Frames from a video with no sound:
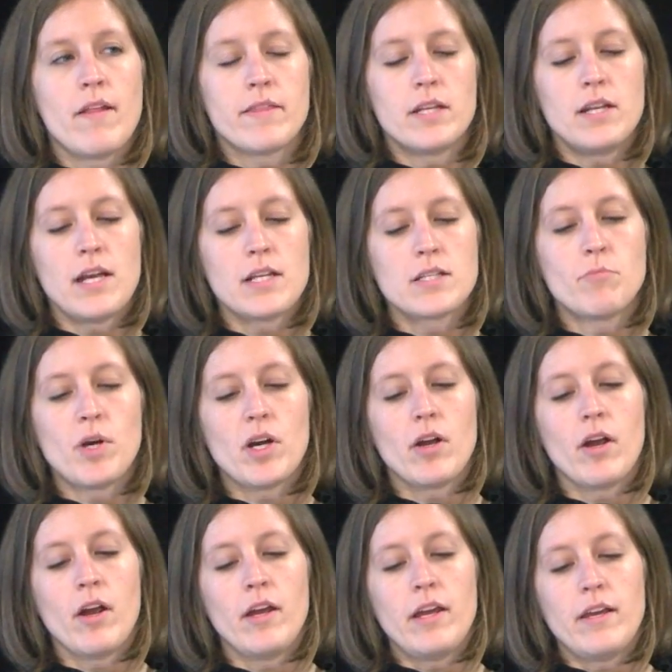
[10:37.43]
The next
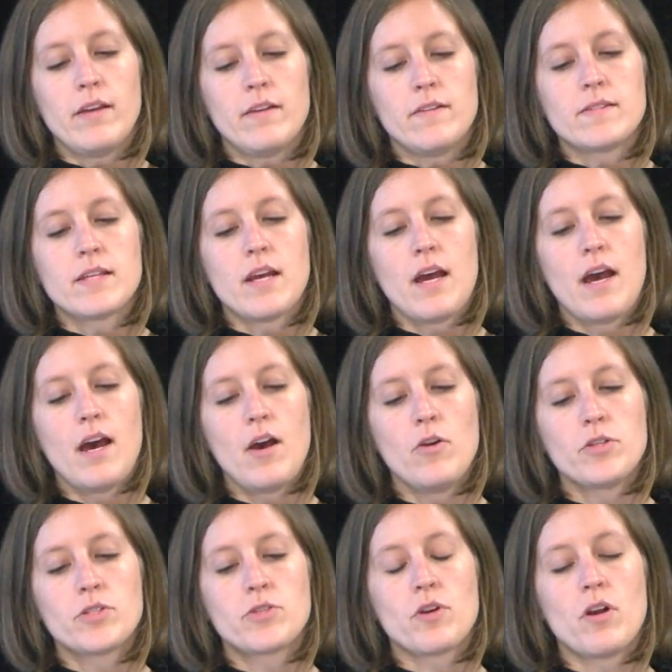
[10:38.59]
bar is how
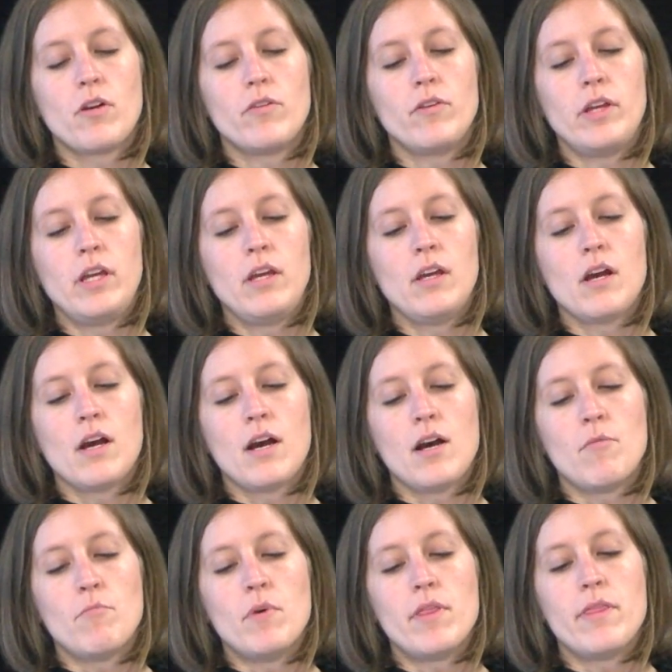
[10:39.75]
strongly
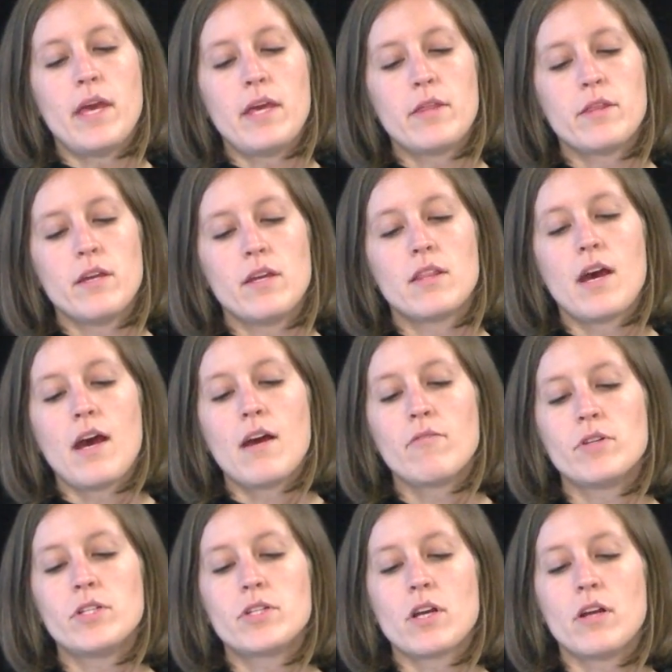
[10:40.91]
they think the
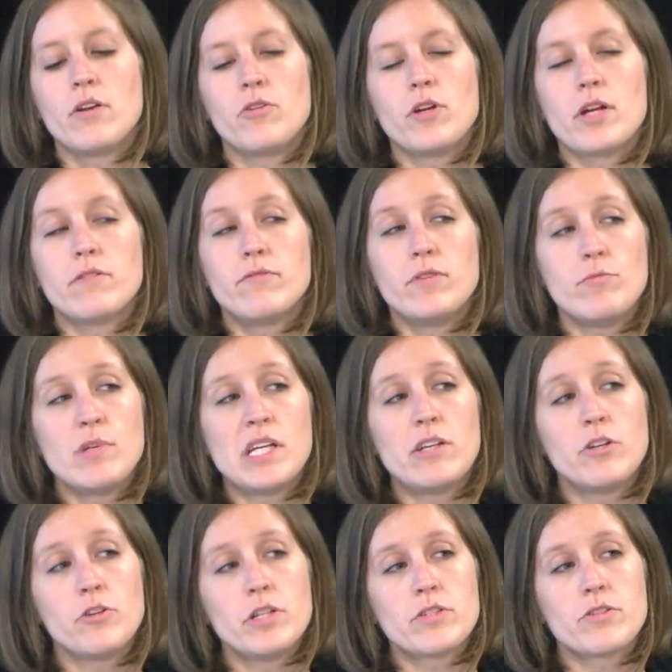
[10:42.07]
average undergrad female
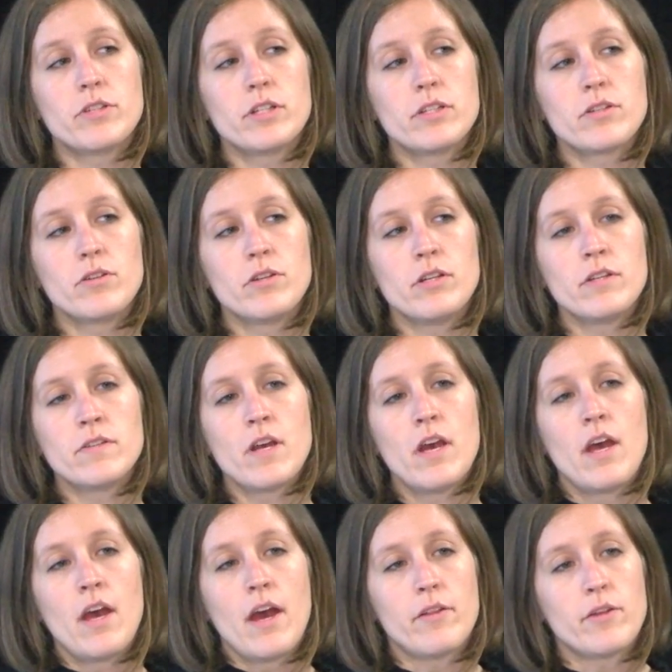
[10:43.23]
agrees or disagrees.
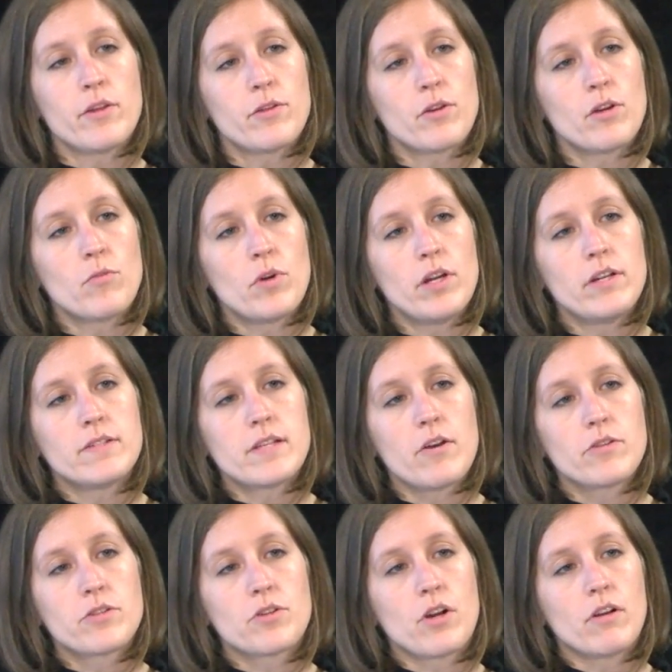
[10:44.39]
And the third one is how
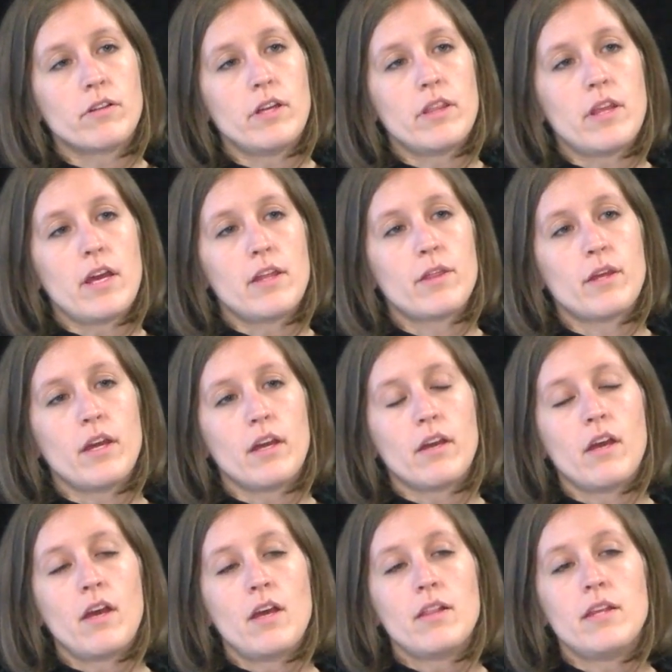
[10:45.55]
strongly they think
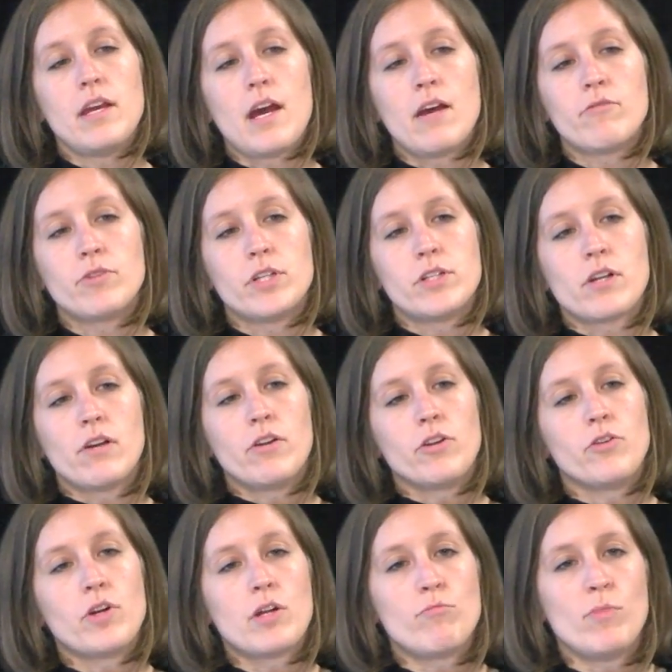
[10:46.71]
the average
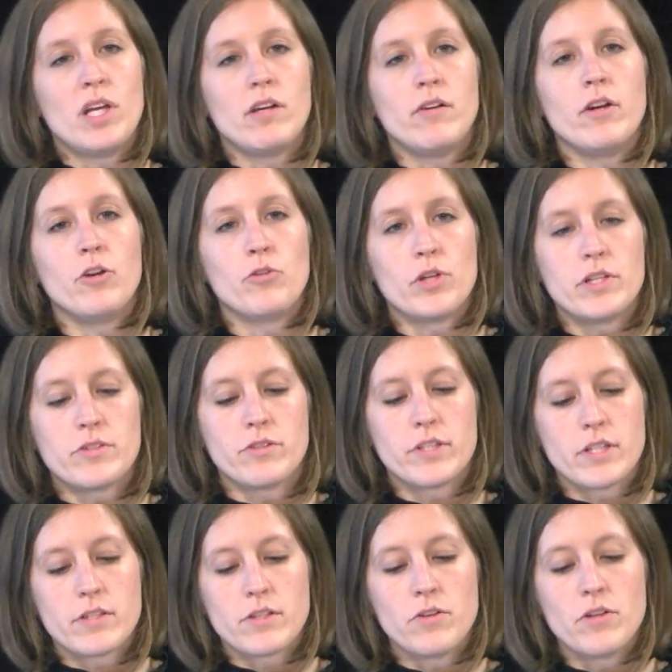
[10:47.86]
undergrad male agrees or
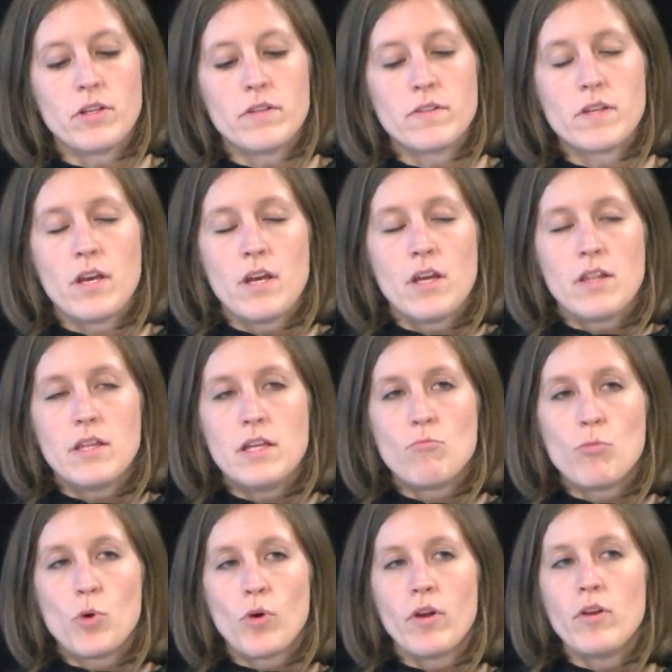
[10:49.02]
disagrees. The
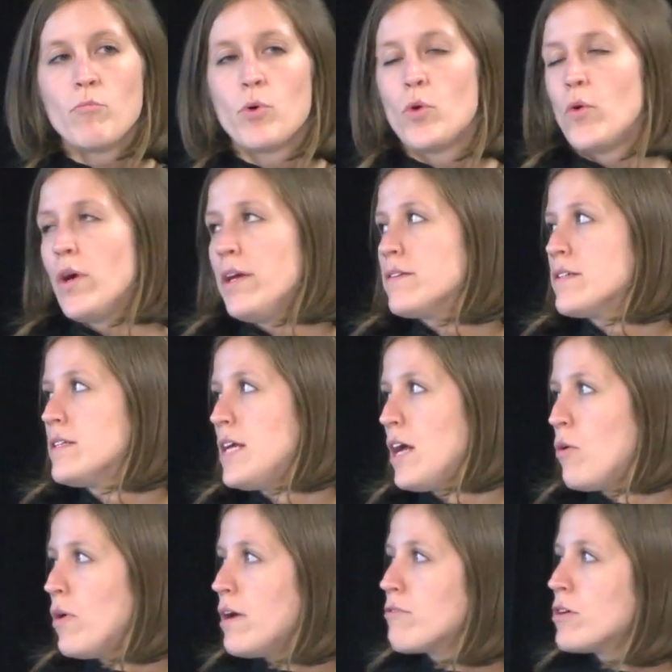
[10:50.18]
important point to take
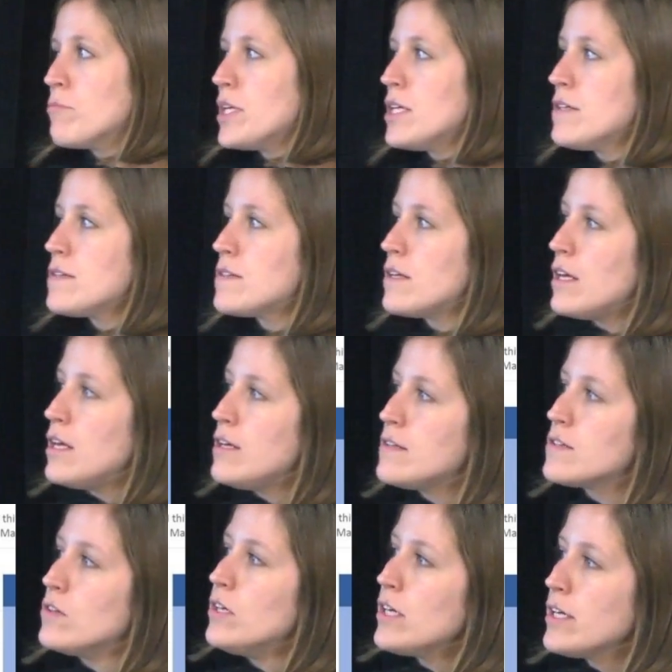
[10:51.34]
away from this is
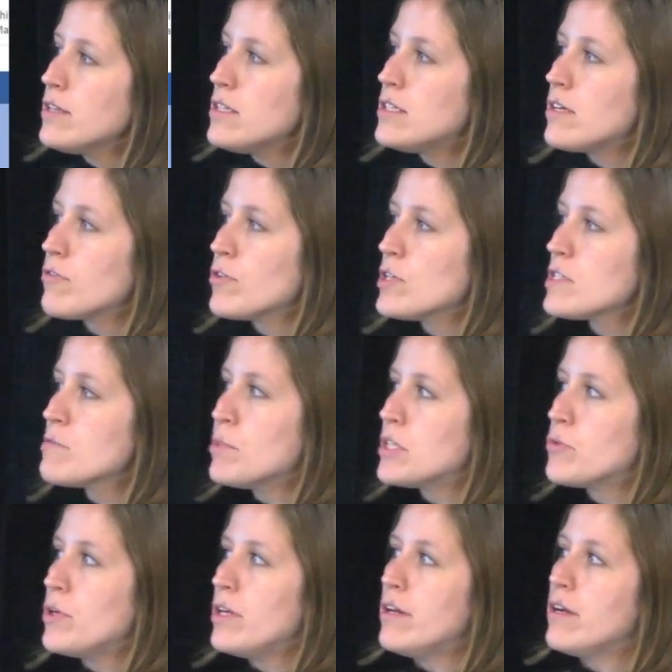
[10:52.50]
look at the difference
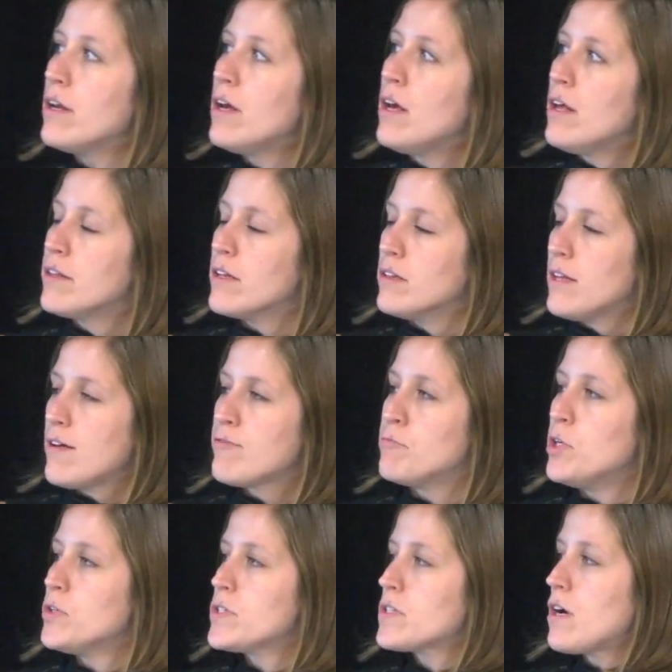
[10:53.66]
between the
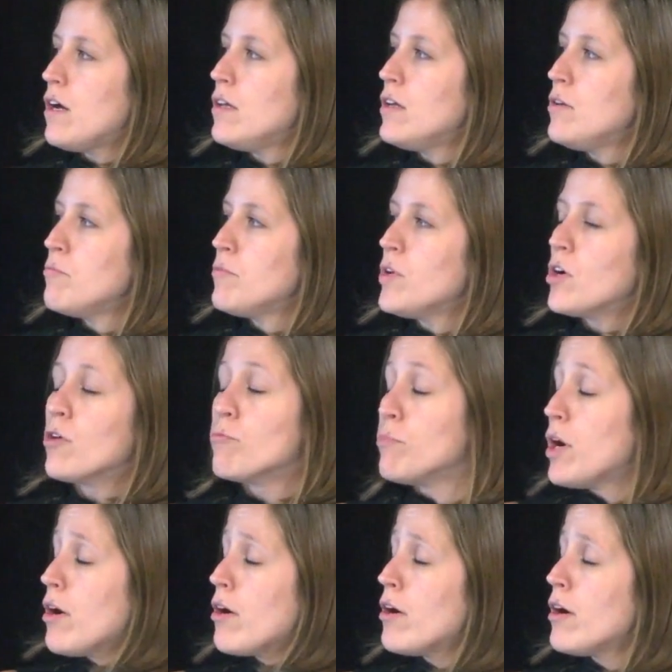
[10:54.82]
leftmost column or
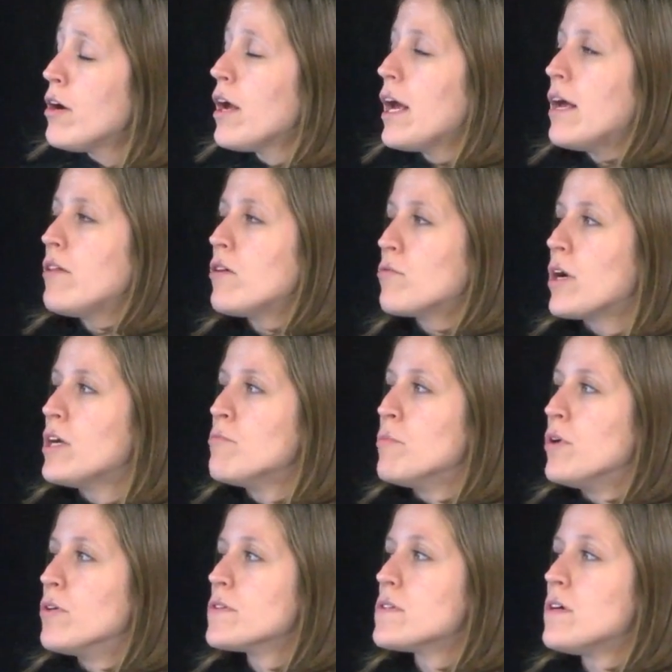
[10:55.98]
bar and the
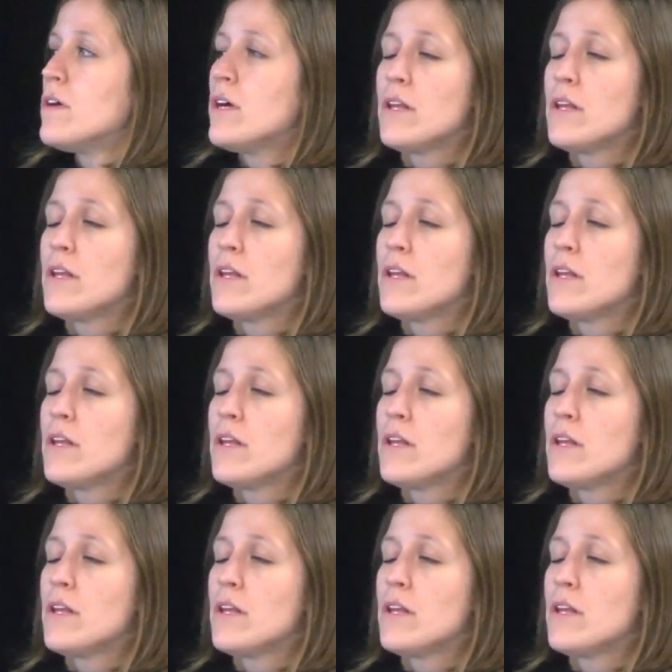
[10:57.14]
rightmost.